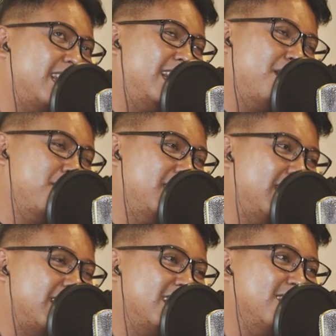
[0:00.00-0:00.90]
Zat, and I'm the
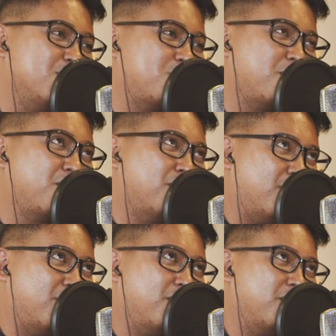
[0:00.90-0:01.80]
editor in chief
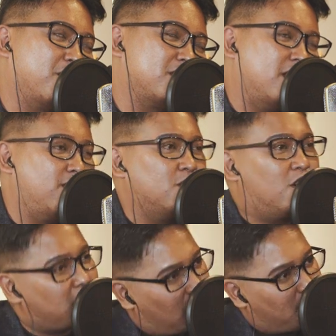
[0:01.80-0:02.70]
for Seth Liu
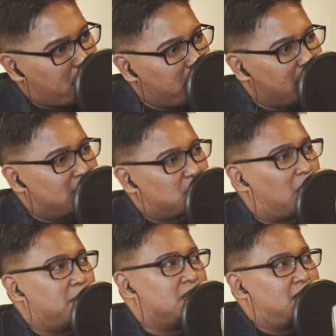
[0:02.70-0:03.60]
dot com. Mm. So
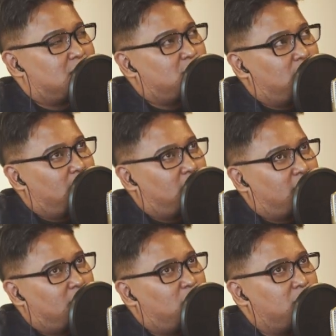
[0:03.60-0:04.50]
I'm in charge of
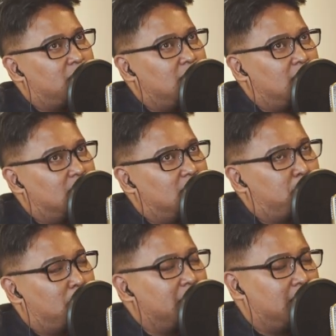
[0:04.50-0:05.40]
curating
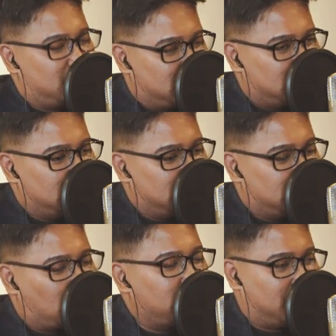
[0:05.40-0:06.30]
the
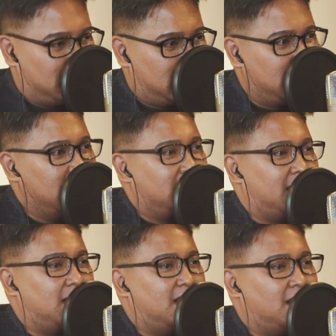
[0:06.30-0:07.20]
publication content.
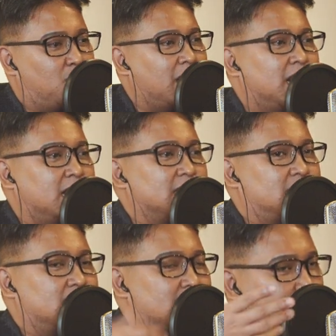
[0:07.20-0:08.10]
Then Wani
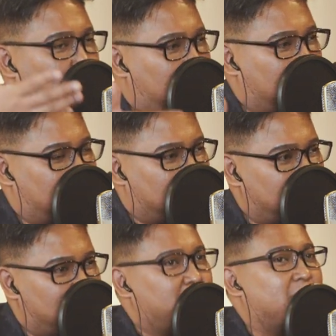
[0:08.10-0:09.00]
is the deputy
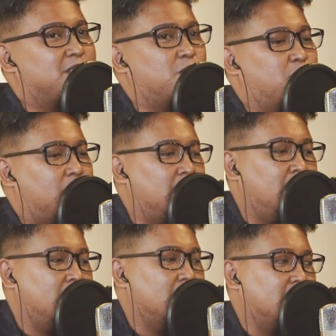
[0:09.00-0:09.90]
editor. So
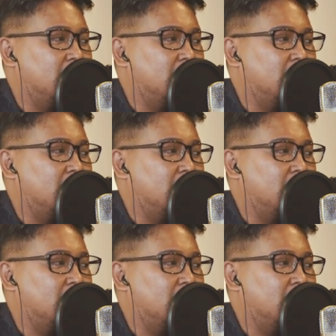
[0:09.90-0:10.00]
Wani